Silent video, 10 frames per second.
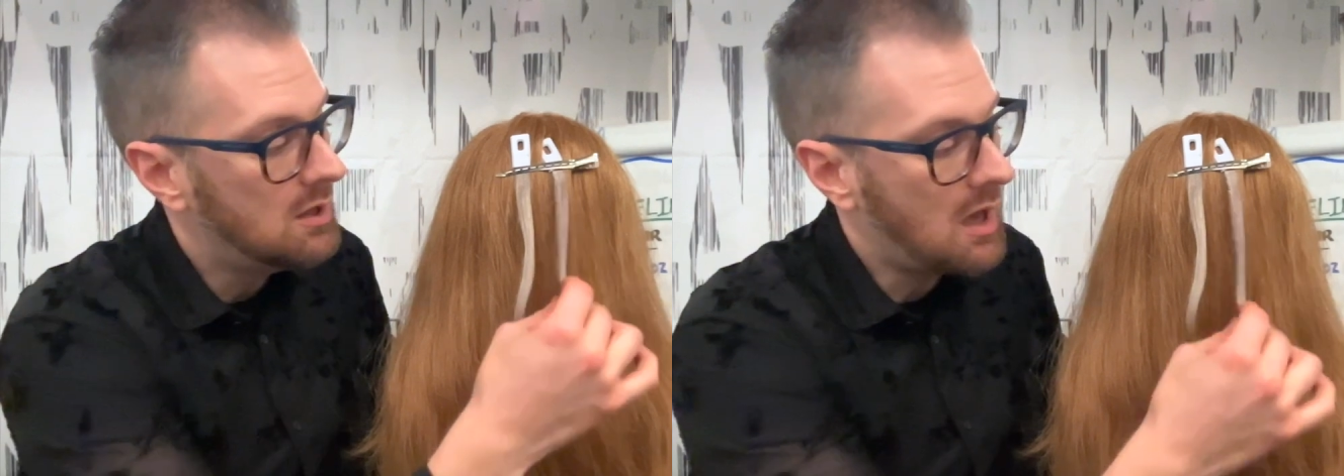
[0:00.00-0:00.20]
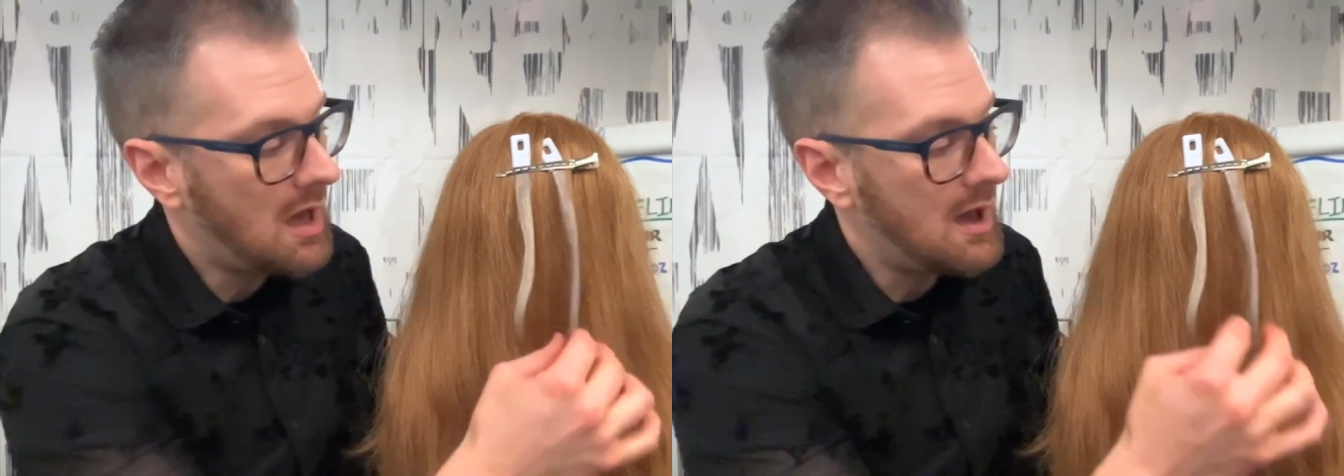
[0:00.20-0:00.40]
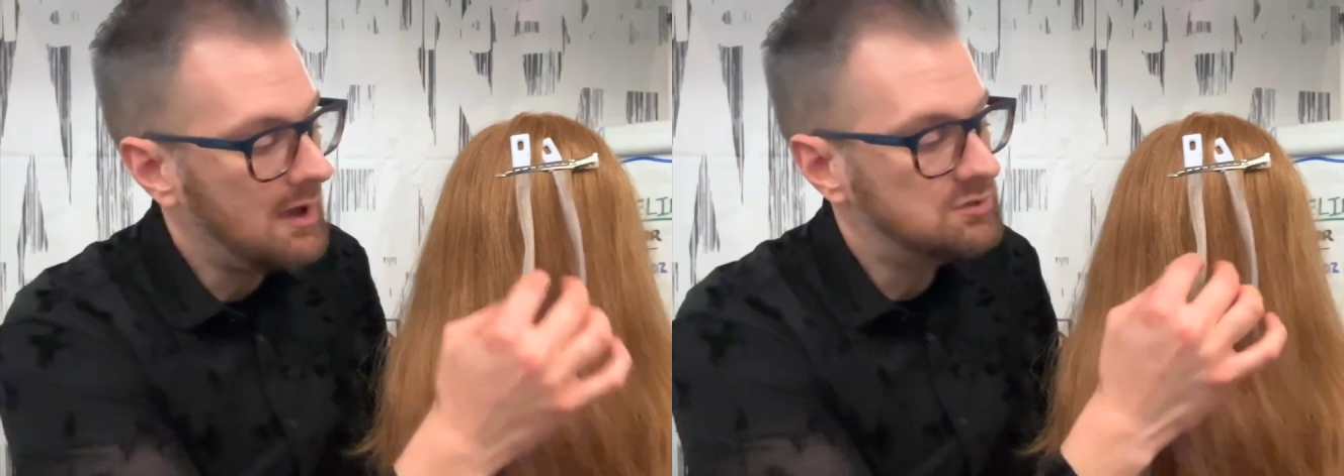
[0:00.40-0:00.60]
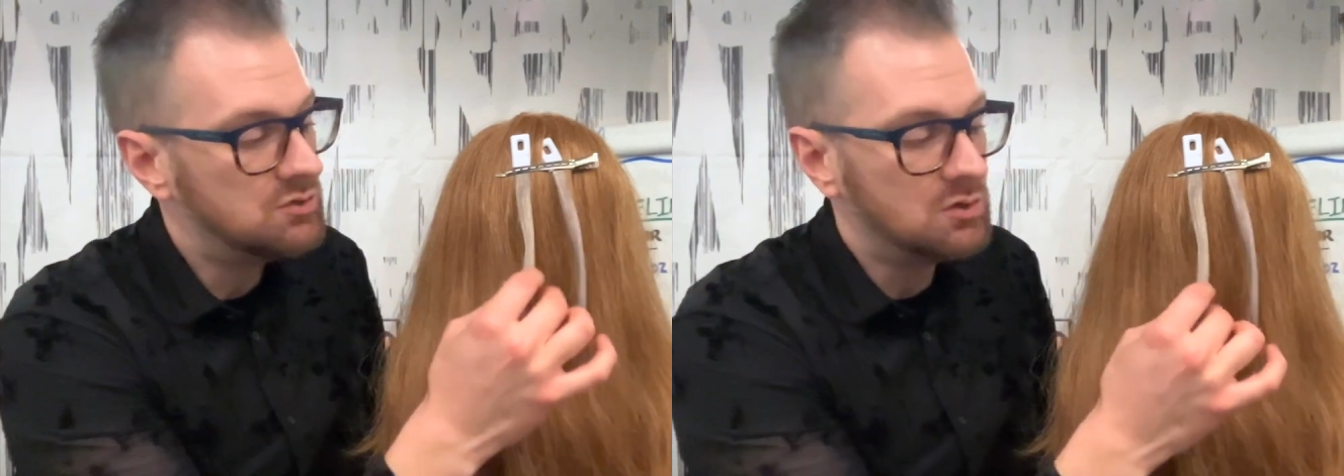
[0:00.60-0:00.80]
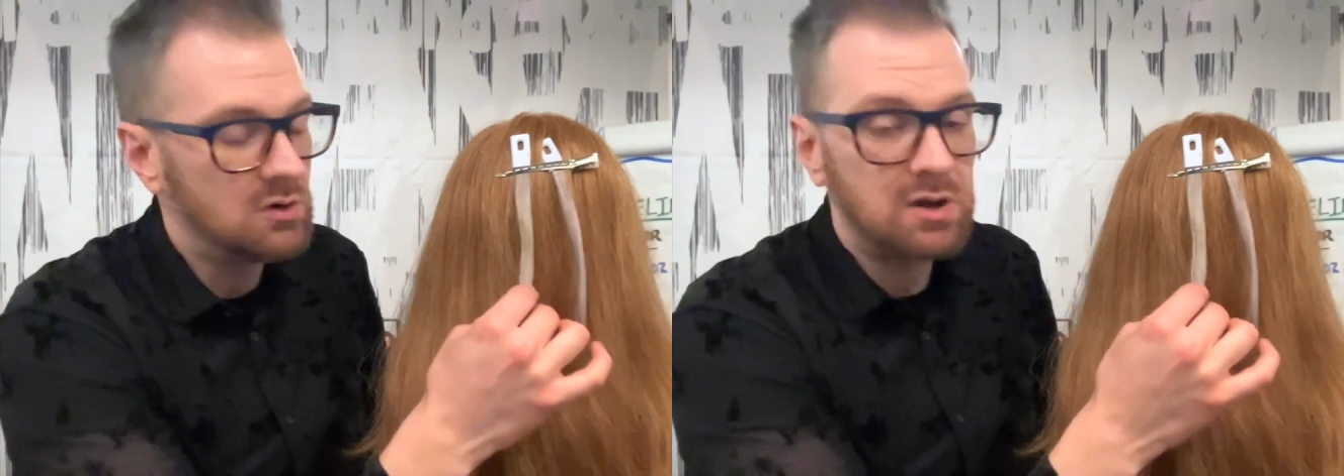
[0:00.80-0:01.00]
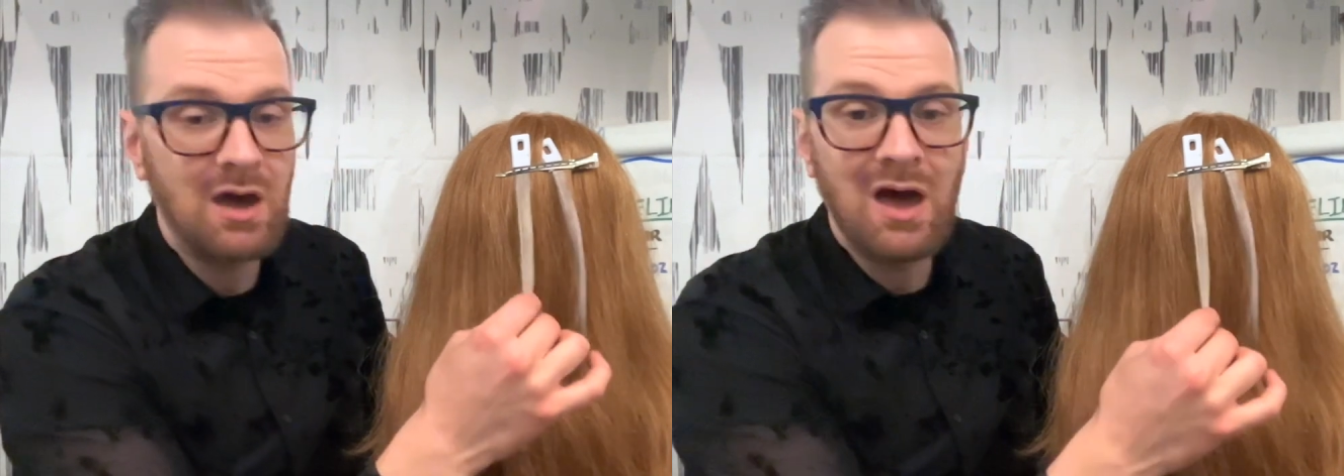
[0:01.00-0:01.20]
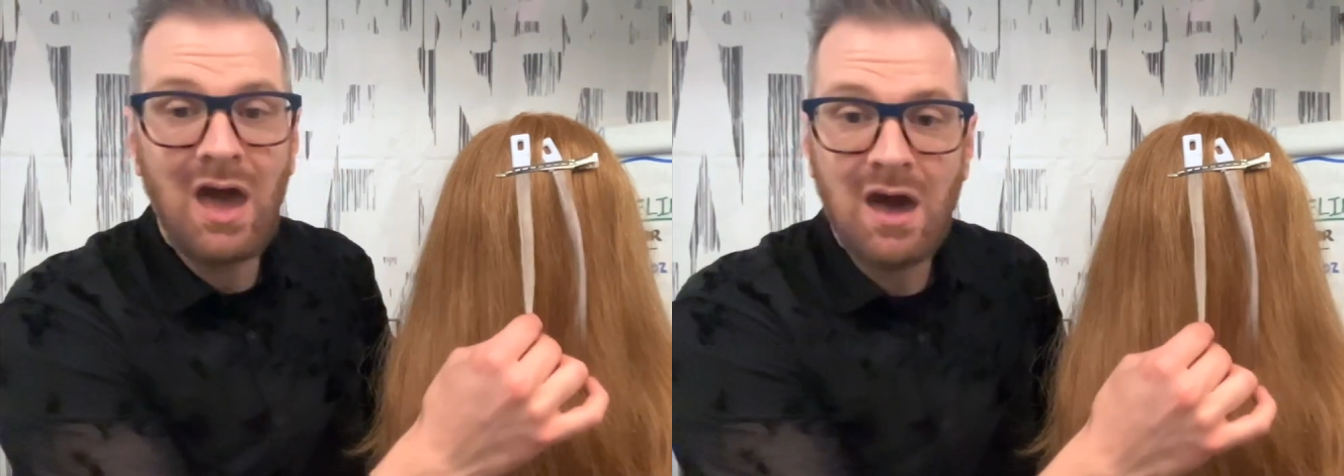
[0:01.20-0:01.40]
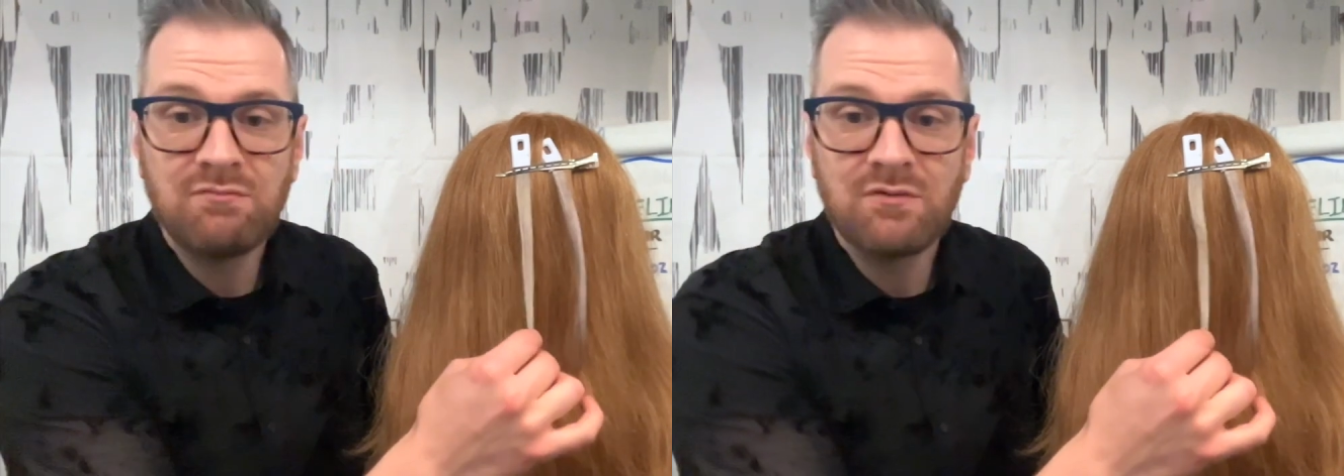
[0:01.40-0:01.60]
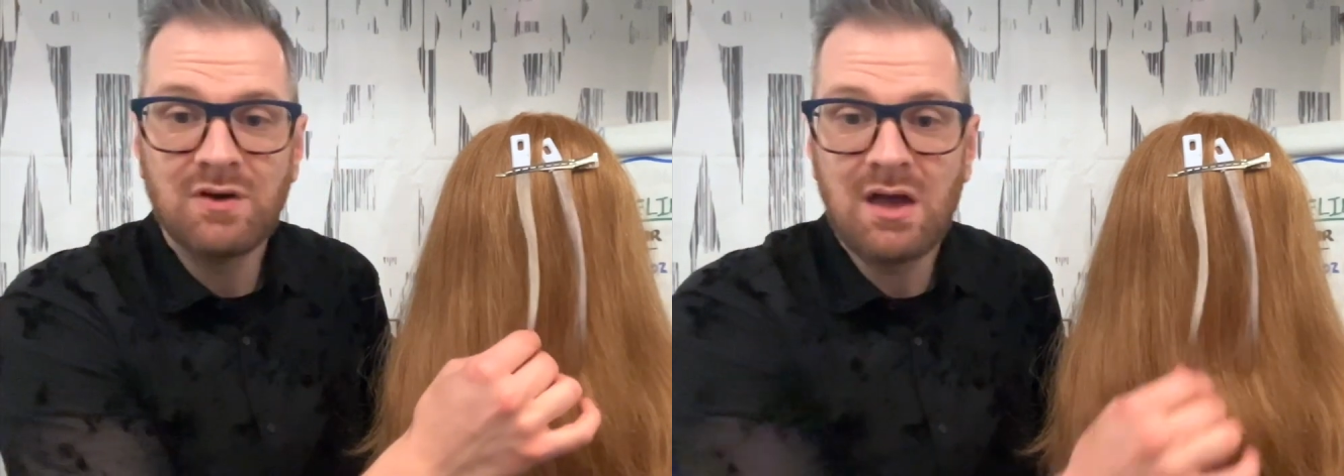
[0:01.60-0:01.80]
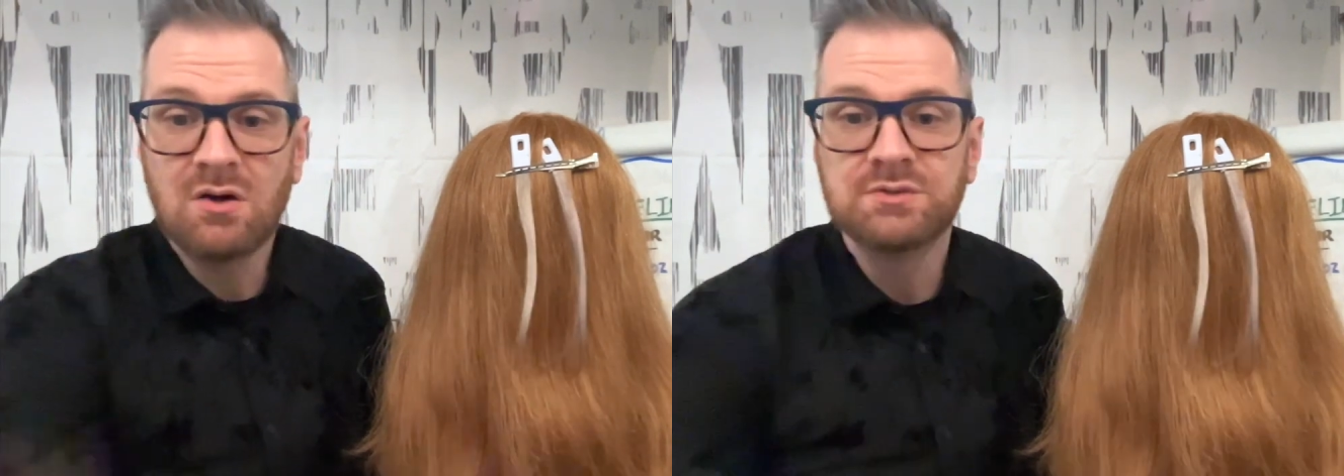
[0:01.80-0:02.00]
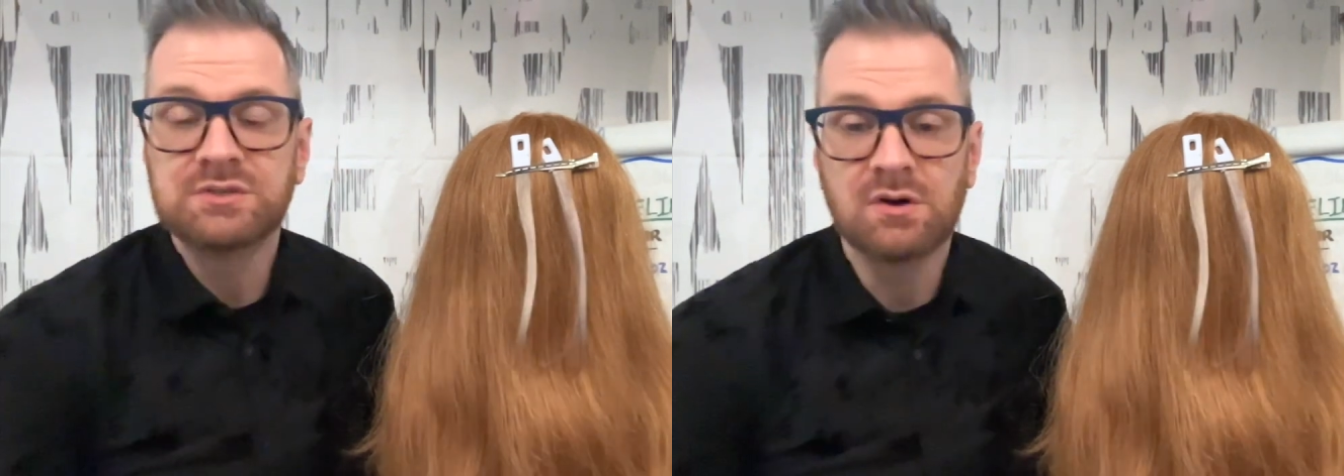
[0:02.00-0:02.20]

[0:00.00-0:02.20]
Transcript: I took a half of an ounce